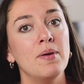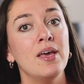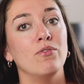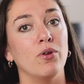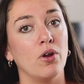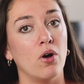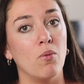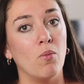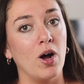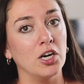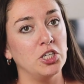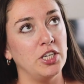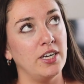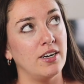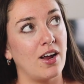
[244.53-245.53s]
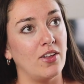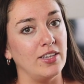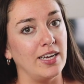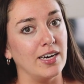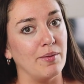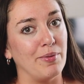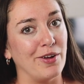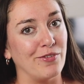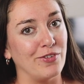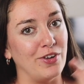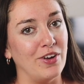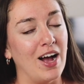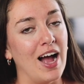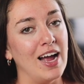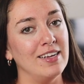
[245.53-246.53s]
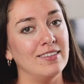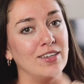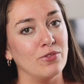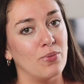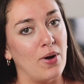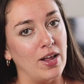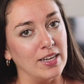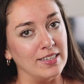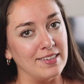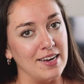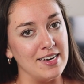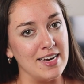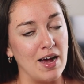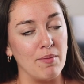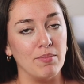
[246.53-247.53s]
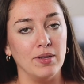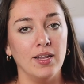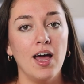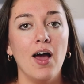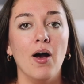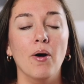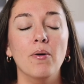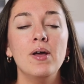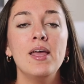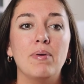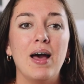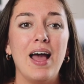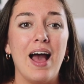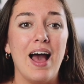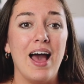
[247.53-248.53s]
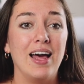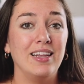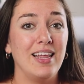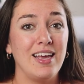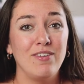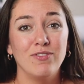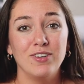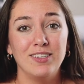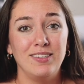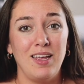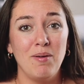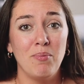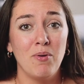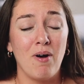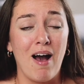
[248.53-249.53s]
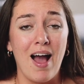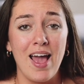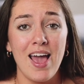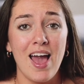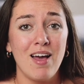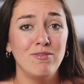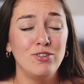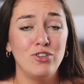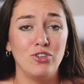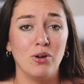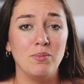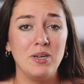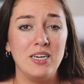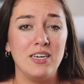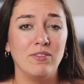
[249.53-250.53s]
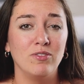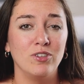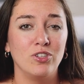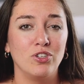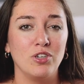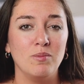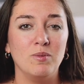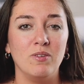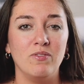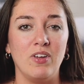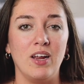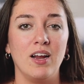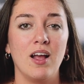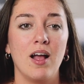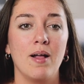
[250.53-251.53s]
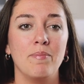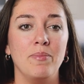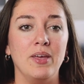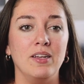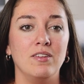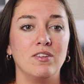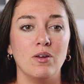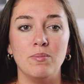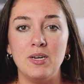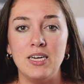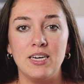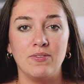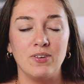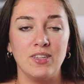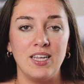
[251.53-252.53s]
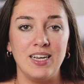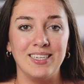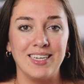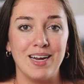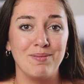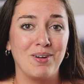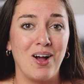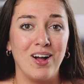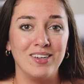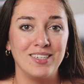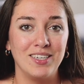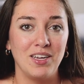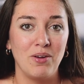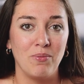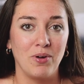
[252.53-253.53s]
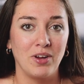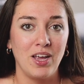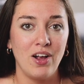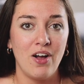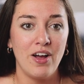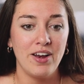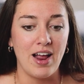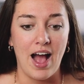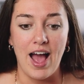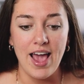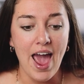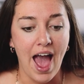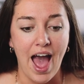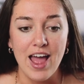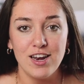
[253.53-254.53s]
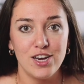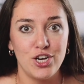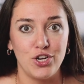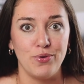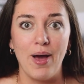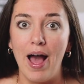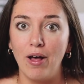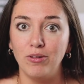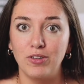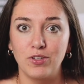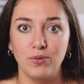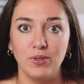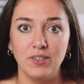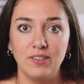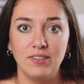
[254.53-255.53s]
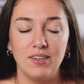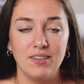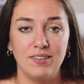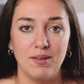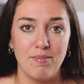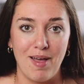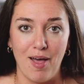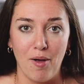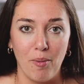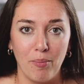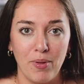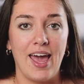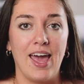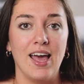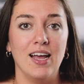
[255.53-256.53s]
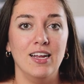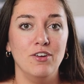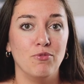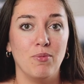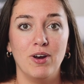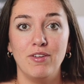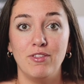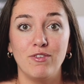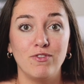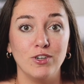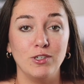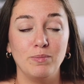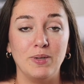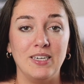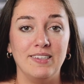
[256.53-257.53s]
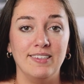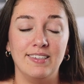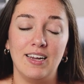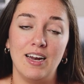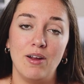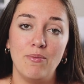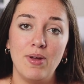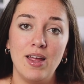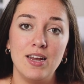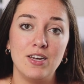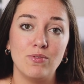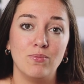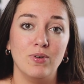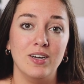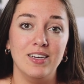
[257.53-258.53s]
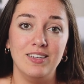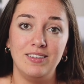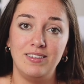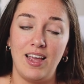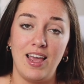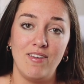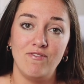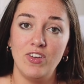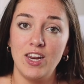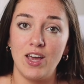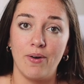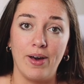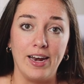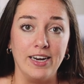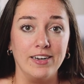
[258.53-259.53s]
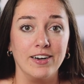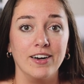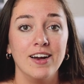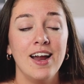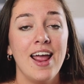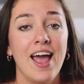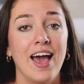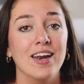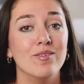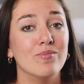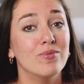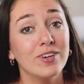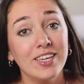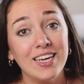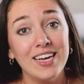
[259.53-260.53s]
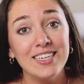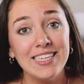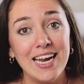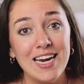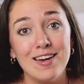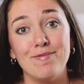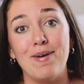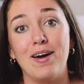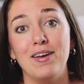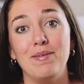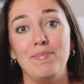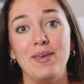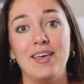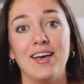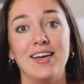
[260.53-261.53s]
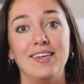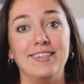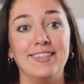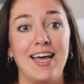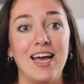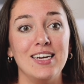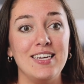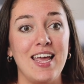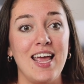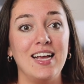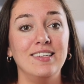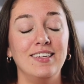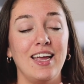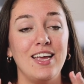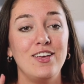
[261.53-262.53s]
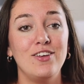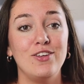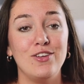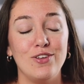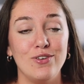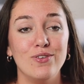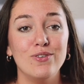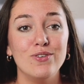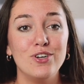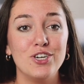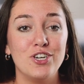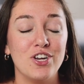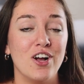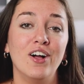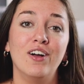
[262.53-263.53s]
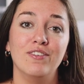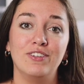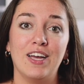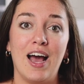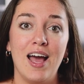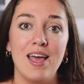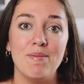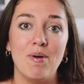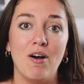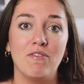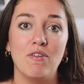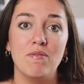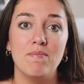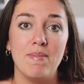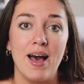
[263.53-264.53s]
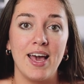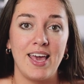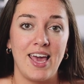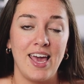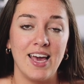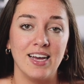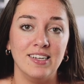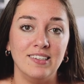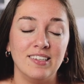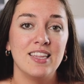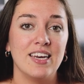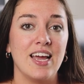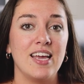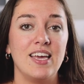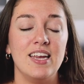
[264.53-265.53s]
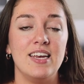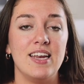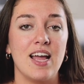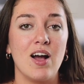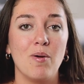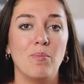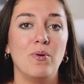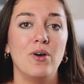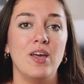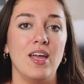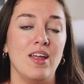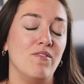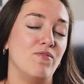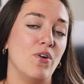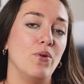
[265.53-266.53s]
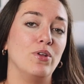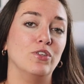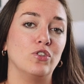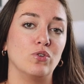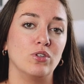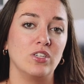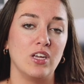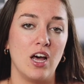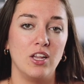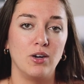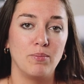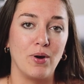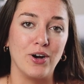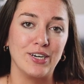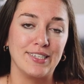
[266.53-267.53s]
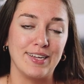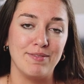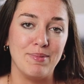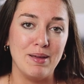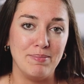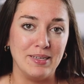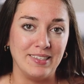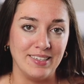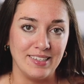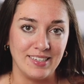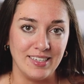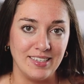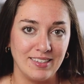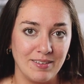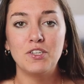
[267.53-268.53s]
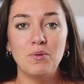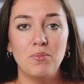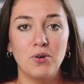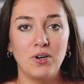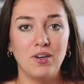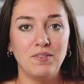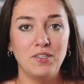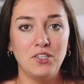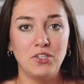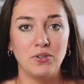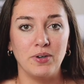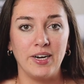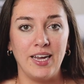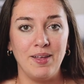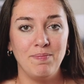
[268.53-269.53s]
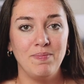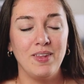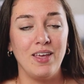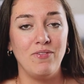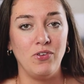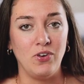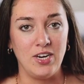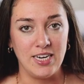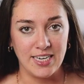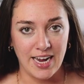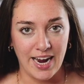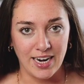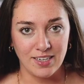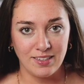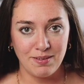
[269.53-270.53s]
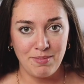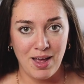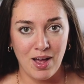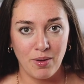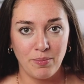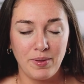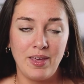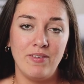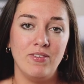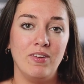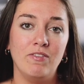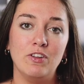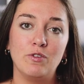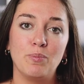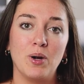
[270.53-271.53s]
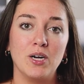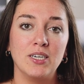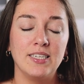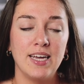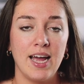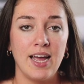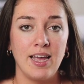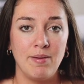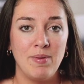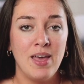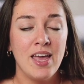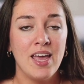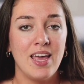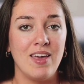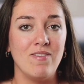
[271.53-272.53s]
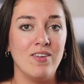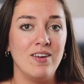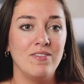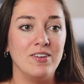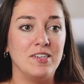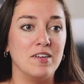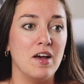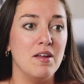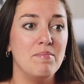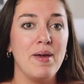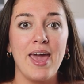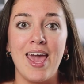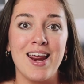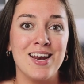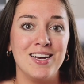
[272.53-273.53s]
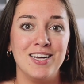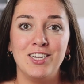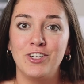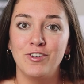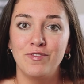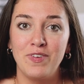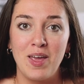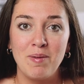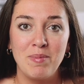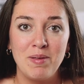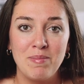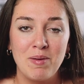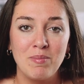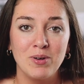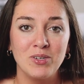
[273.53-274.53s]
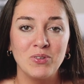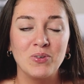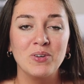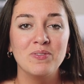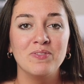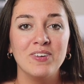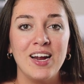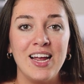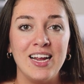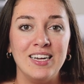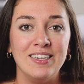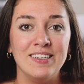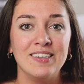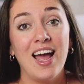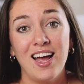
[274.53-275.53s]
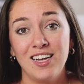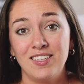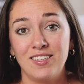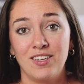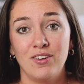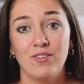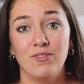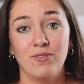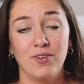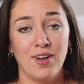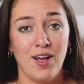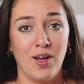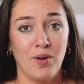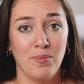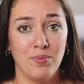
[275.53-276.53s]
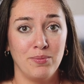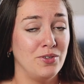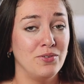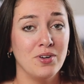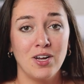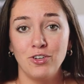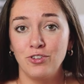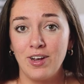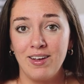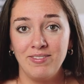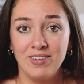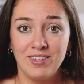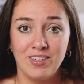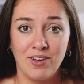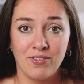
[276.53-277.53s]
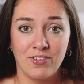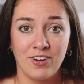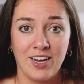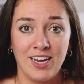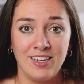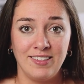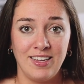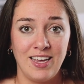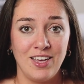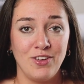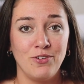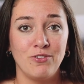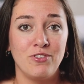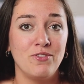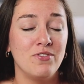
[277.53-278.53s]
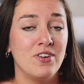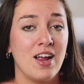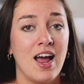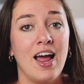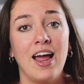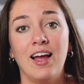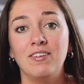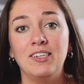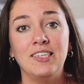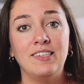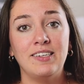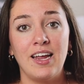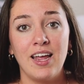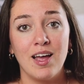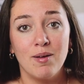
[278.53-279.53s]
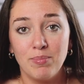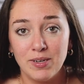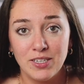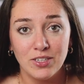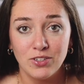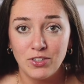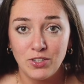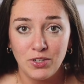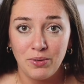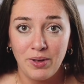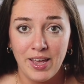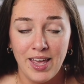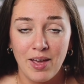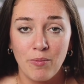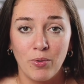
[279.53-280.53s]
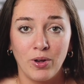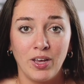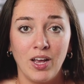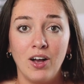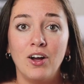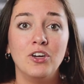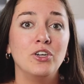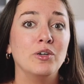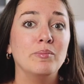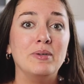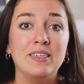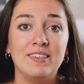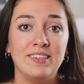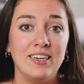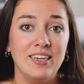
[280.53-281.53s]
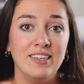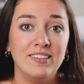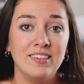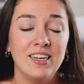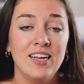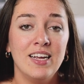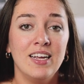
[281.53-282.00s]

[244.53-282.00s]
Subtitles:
If you want to go and watch it, I'll link it up here for you guys, as well as down below. But like, for example, I have so many different streams of income and so many different things I'm constantly working on. I had to outsource some help. And one of the first places that I went was a video editor. And I'm really excited about it, because that takes a huge chunk of time off of my hands that I can now put and focus towards other parts of my businesses. So moral of the story, if you need to hire some help, even if it's part-time, even if it's unpaid and it's your family members or friends, ask for help. Do not drive yourself crazy. You do not have to stay up until 2 a.m. working on your business.